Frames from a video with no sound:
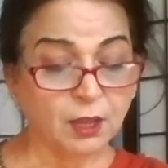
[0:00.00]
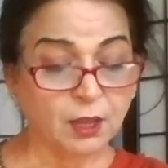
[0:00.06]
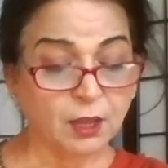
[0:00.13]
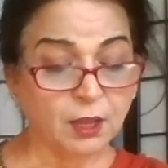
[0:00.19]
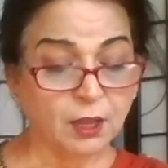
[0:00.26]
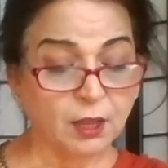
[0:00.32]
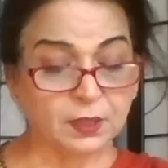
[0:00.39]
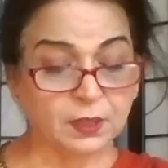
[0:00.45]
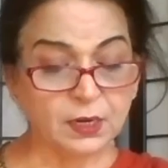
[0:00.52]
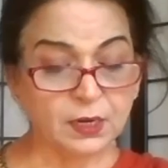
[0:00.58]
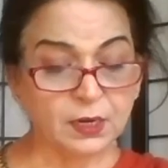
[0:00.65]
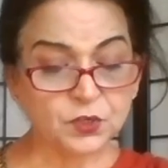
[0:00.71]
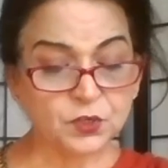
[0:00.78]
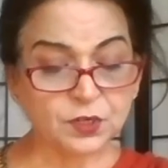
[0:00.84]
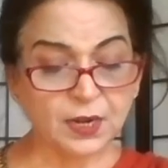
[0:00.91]
Within
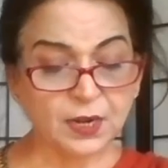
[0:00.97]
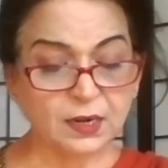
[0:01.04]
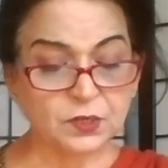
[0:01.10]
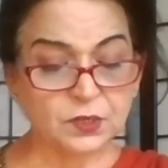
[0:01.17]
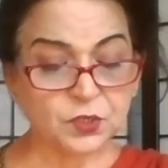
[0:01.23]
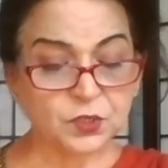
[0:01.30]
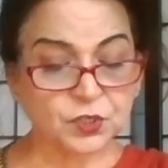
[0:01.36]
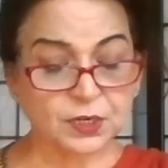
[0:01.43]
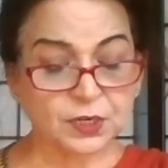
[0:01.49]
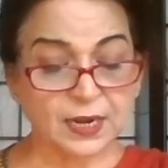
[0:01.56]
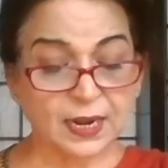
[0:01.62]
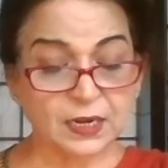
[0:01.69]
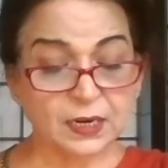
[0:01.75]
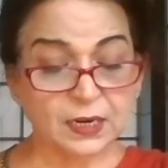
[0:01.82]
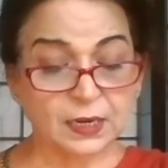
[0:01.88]
his ten
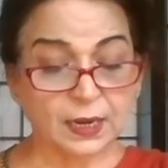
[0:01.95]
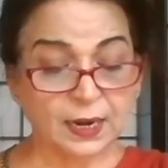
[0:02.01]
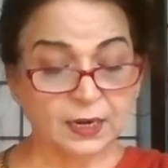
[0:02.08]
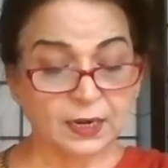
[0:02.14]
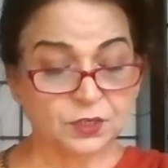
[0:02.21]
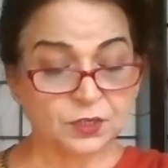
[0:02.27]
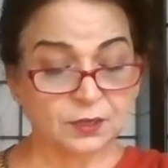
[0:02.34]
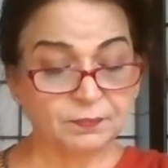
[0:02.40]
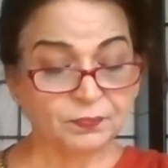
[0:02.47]
satanic heads,